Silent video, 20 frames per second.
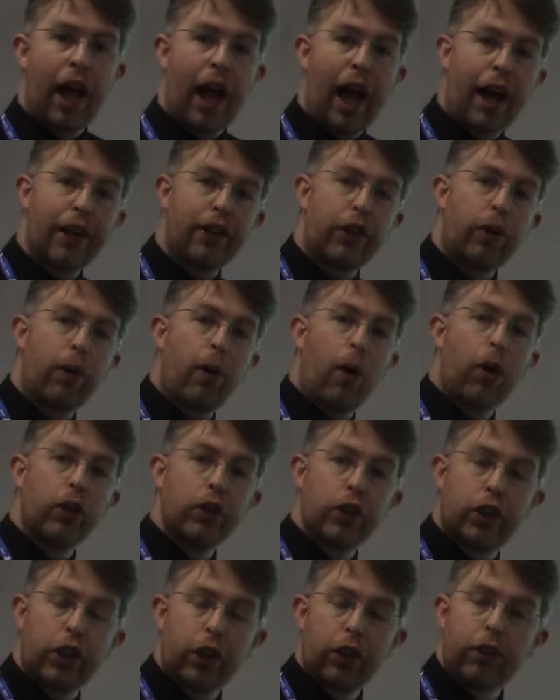and you
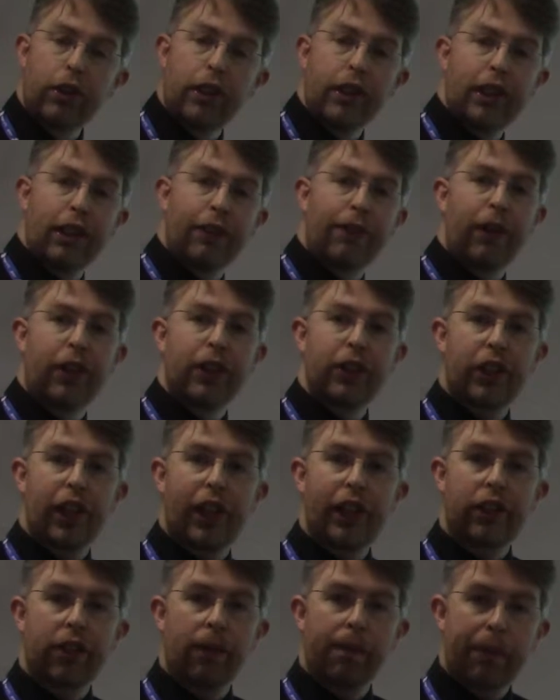undo the
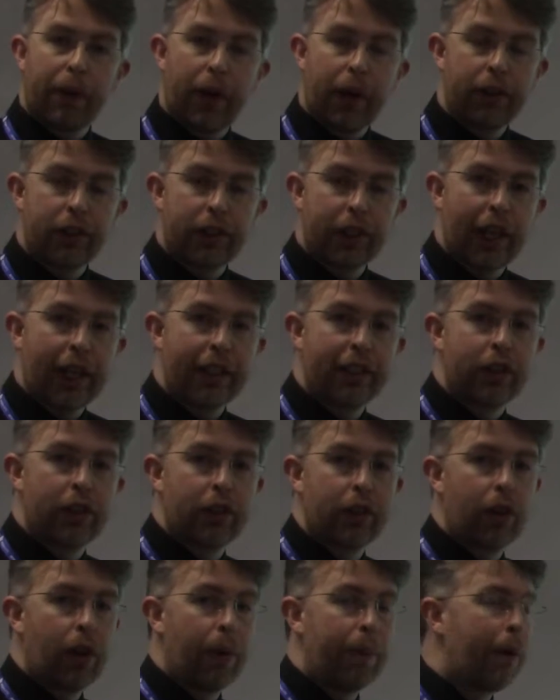differentiation process
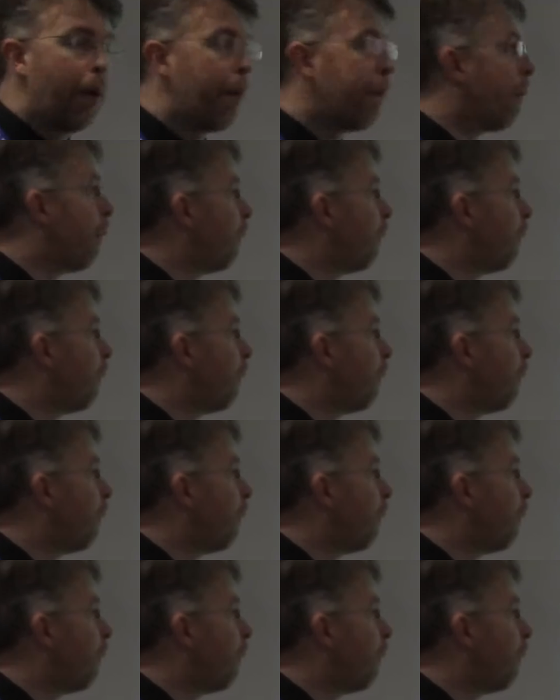to come up